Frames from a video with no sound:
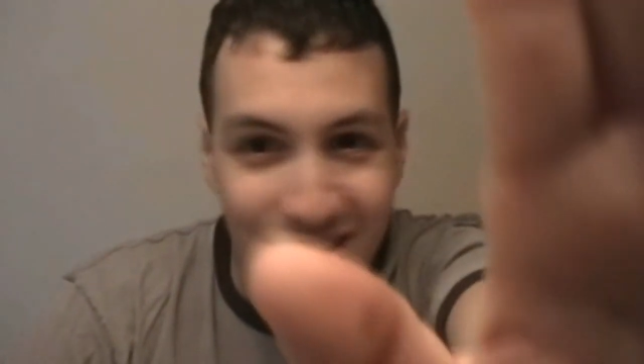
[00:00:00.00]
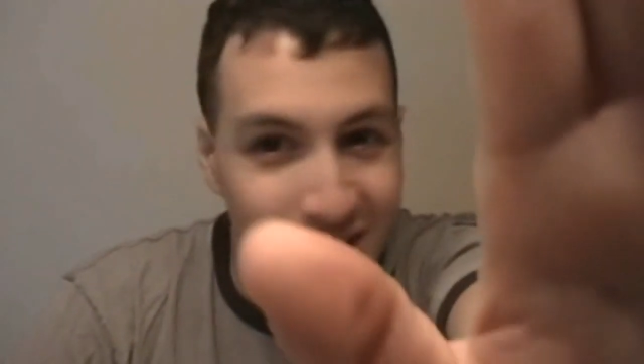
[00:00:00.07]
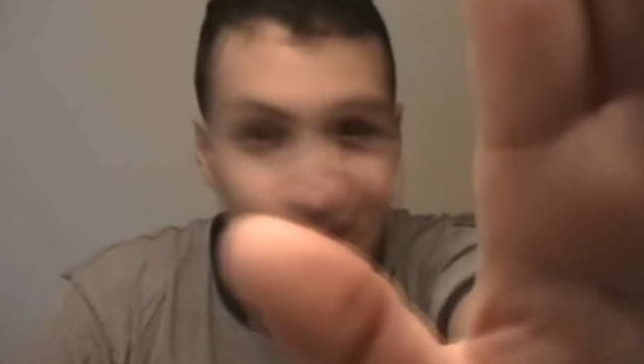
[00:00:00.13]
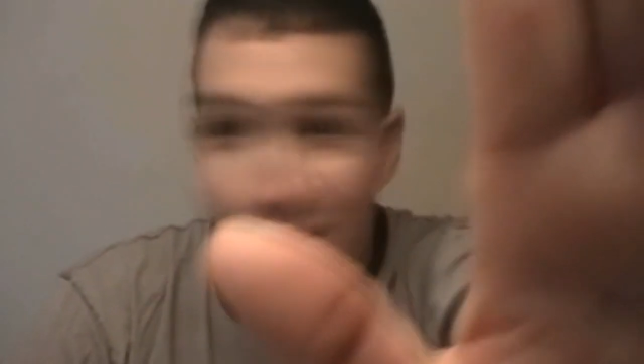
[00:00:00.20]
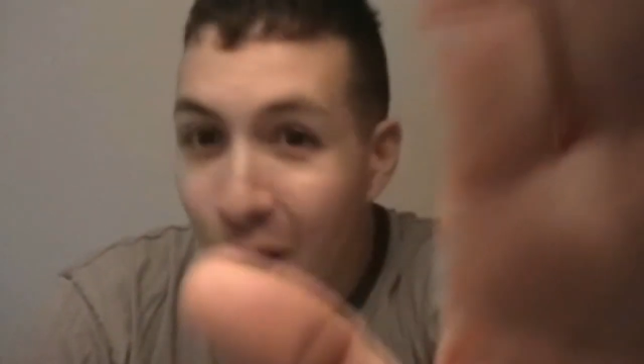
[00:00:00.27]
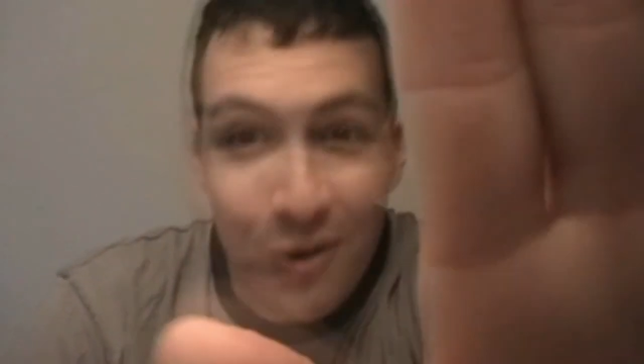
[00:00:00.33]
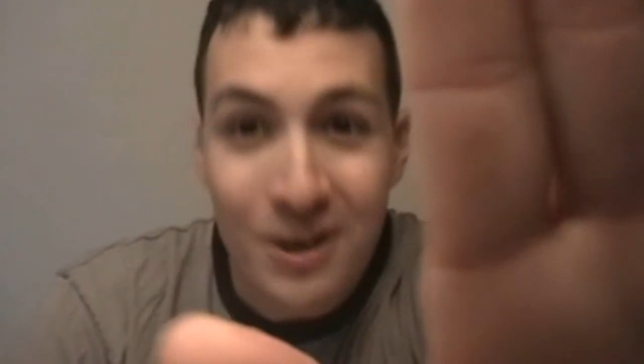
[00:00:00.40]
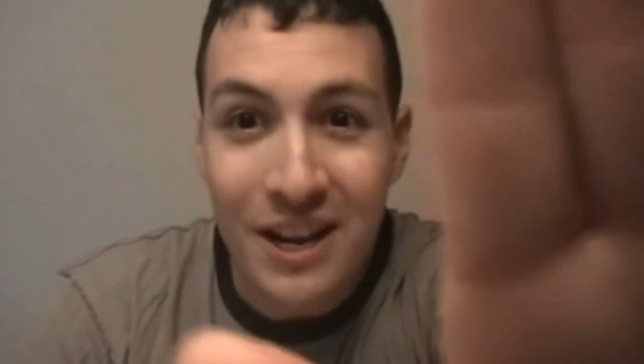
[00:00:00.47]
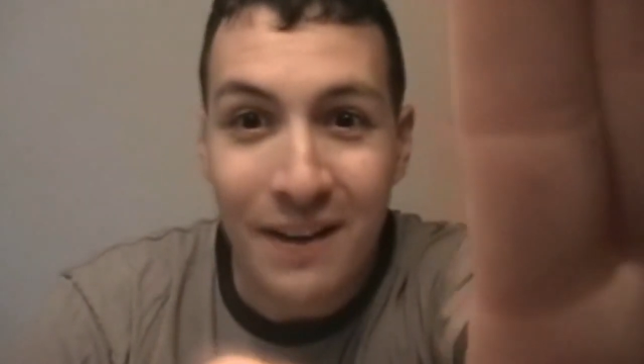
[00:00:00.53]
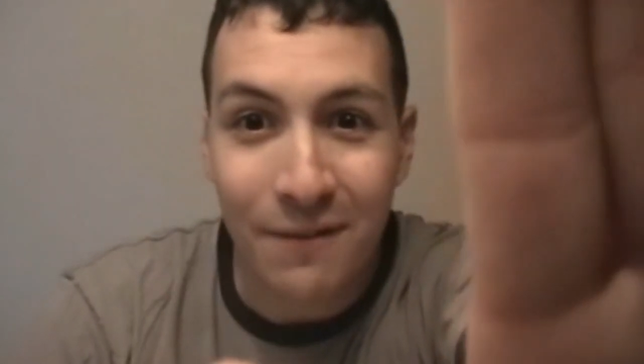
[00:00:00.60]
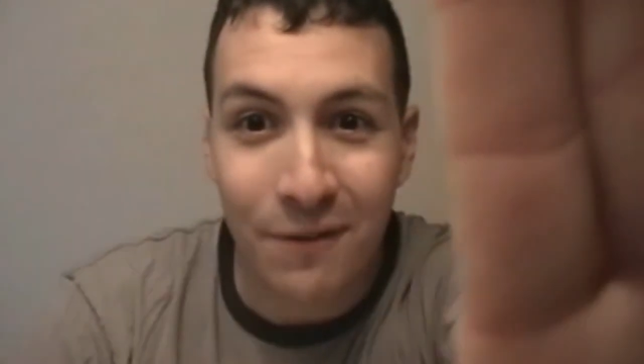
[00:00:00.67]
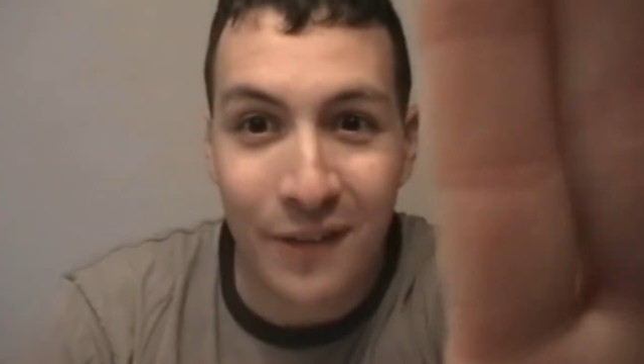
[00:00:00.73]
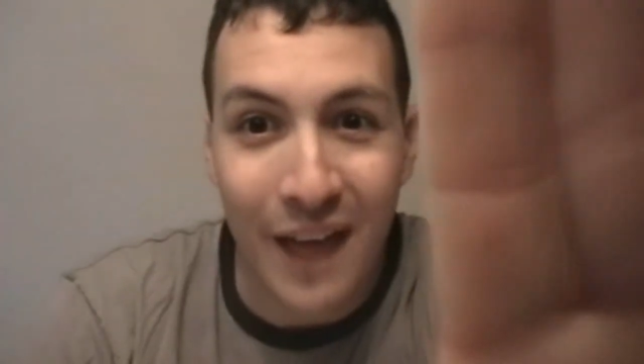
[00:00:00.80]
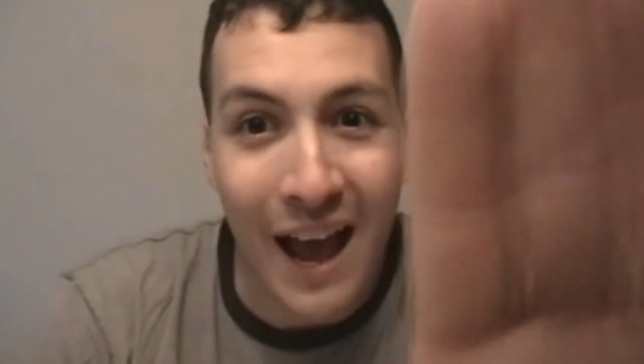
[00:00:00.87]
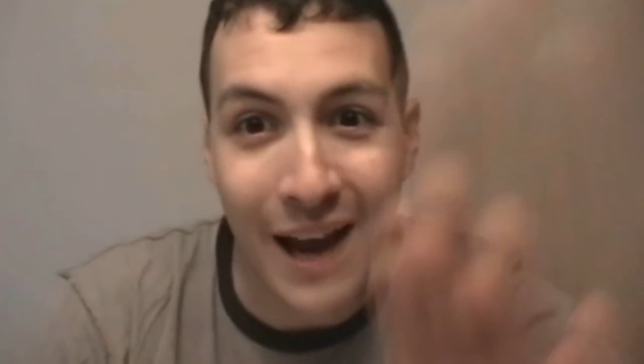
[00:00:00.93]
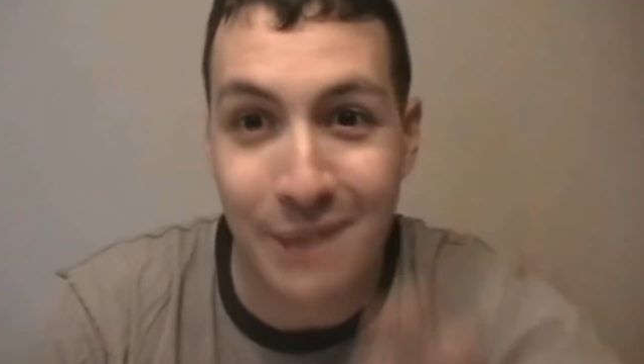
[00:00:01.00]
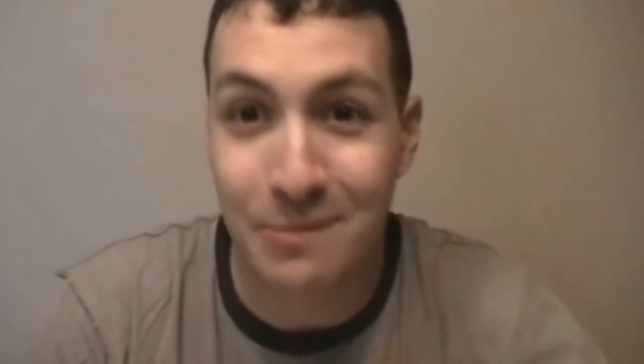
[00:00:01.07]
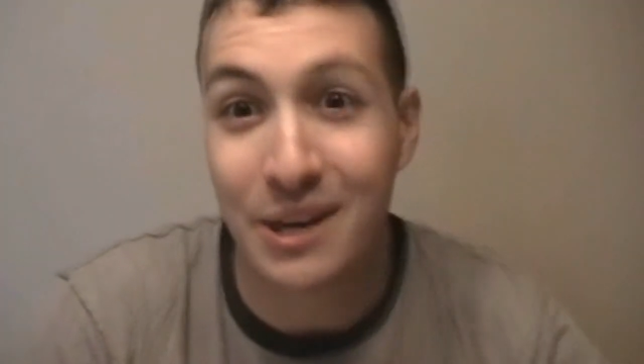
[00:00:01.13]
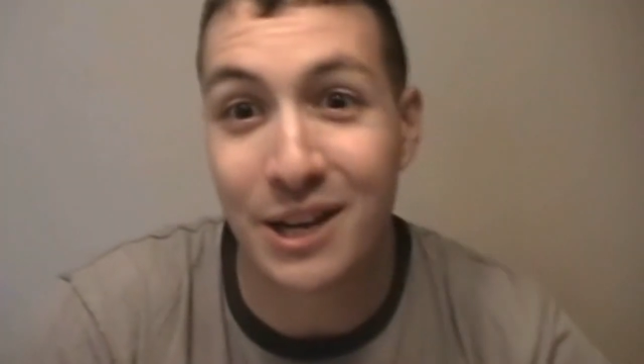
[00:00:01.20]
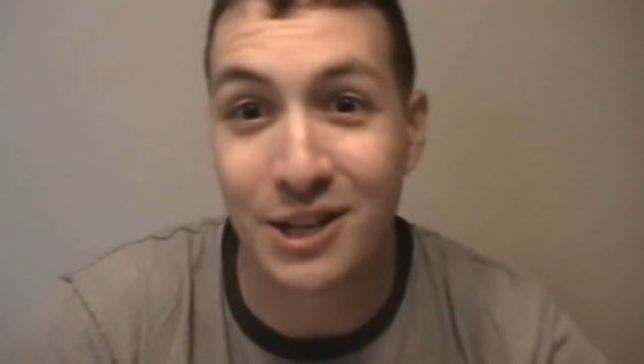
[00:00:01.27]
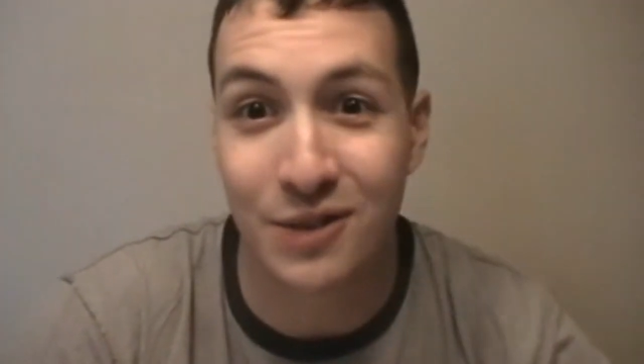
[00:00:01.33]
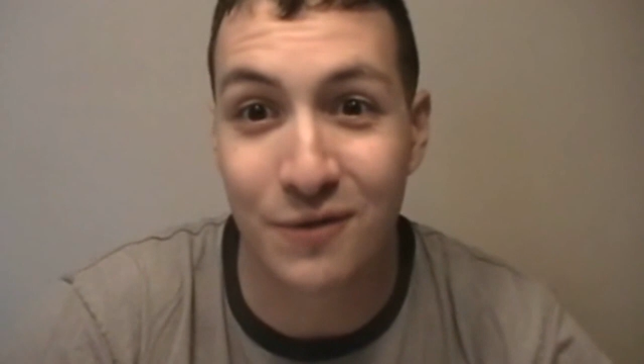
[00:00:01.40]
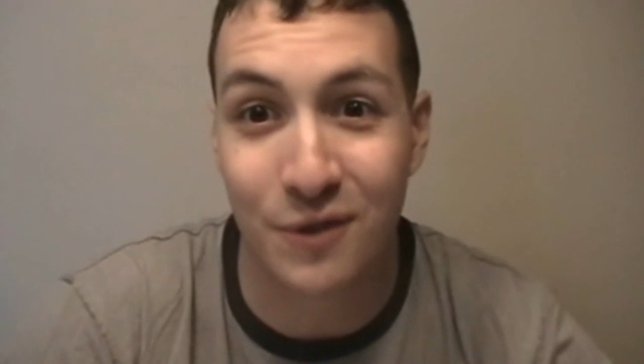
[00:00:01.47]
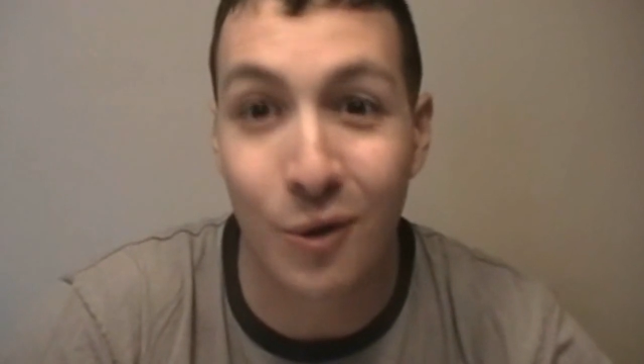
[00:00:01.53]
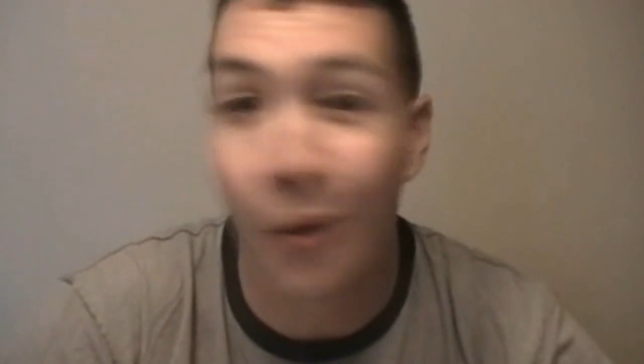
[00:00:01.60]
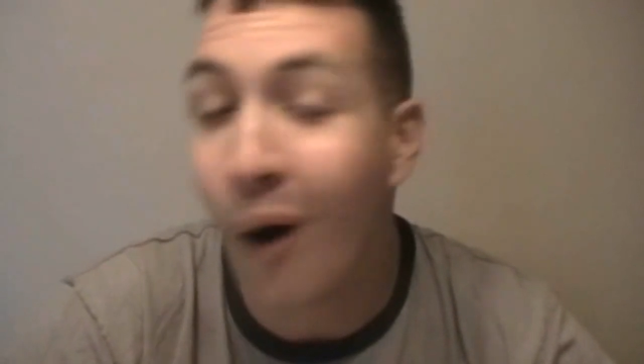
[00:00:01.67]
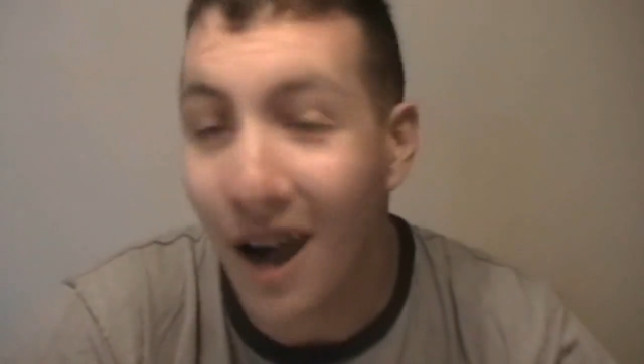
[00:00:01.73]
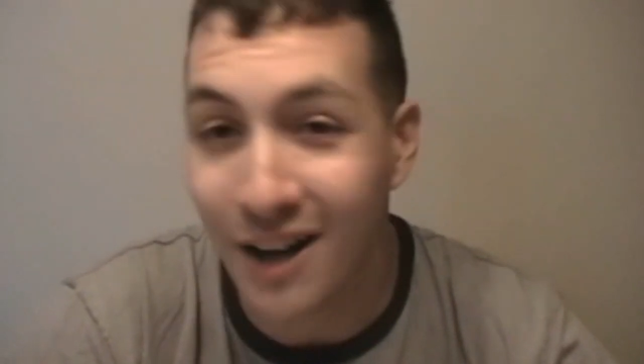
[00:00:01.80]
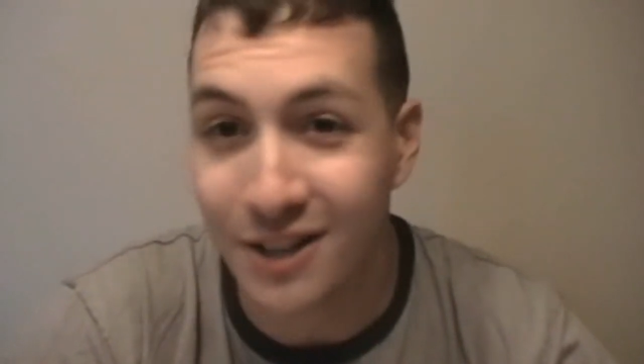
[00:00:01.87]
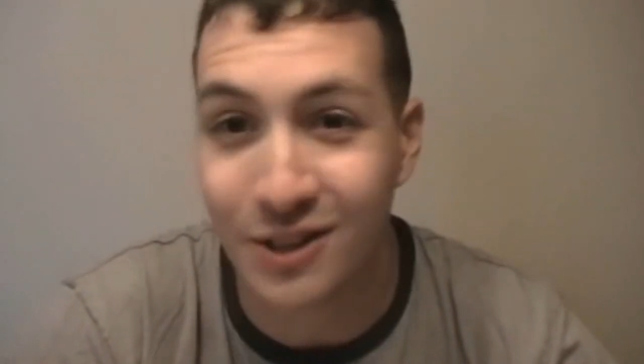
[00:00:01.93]
No need for that, because if you
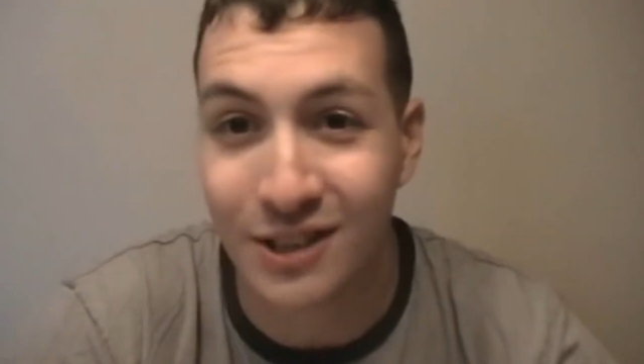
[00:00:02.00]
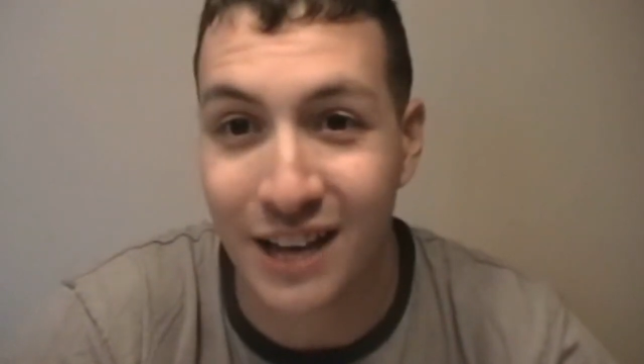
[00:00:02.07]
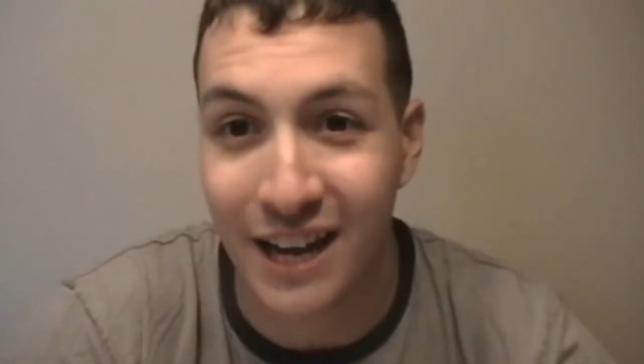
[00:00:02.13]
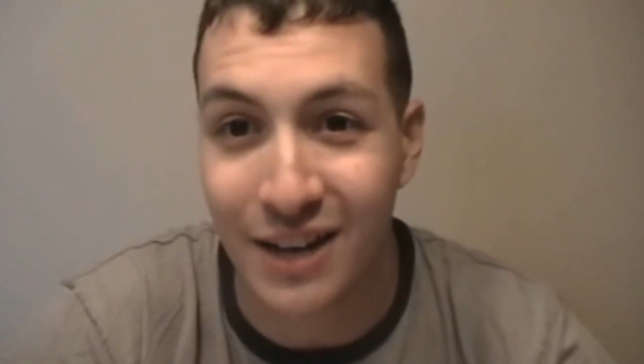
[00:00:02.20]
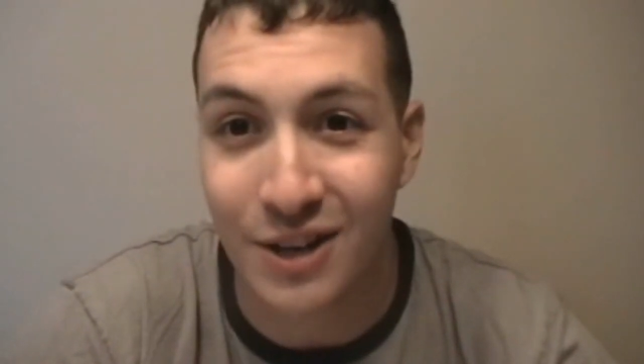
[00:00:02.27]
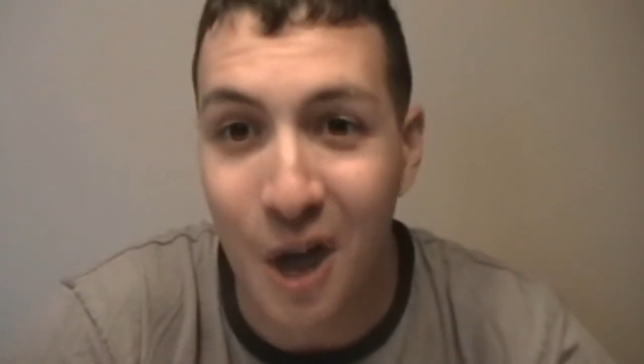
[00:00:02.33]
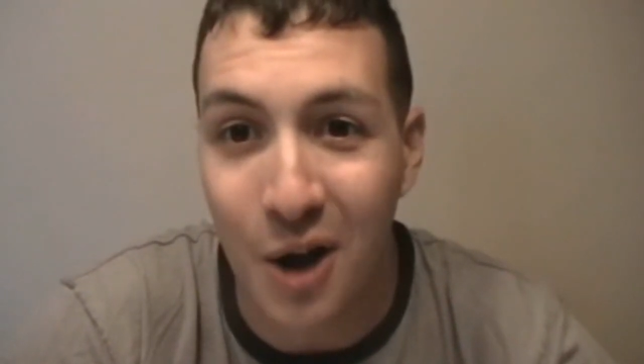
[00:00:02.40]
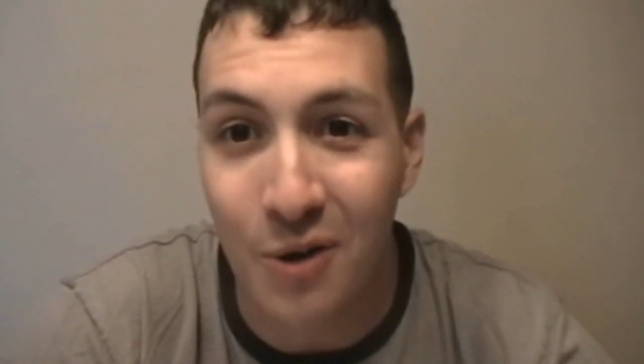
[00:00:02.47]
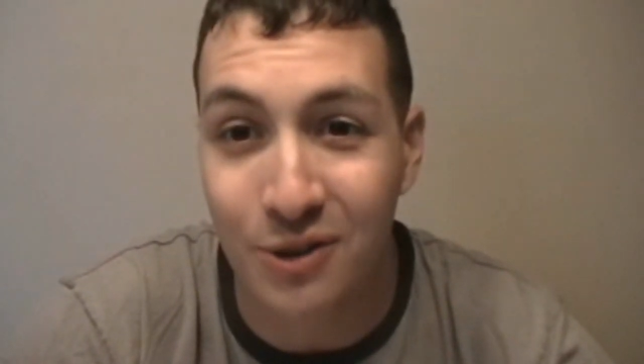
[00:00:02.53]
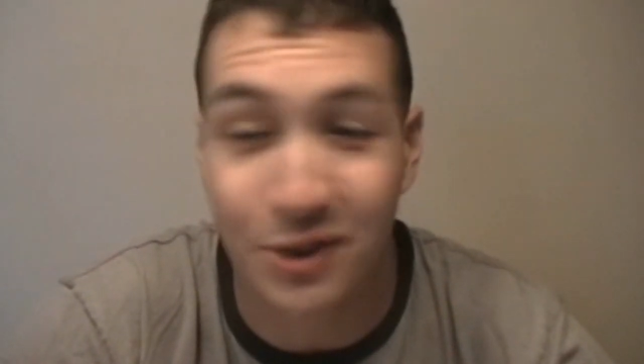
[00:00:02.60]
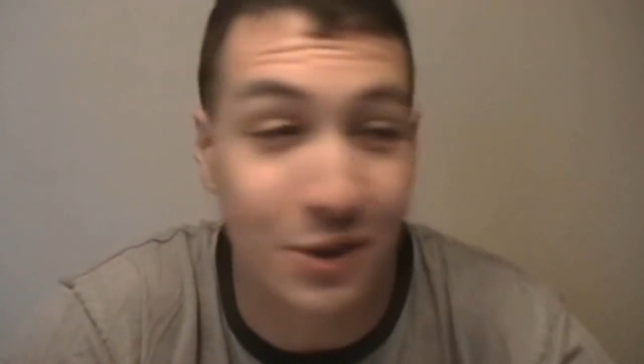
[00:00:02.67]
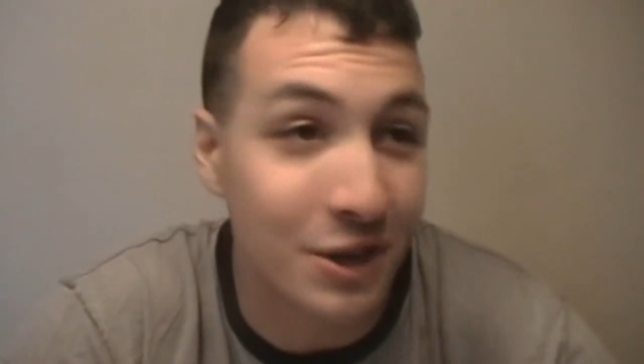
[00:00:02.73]
want to take notes,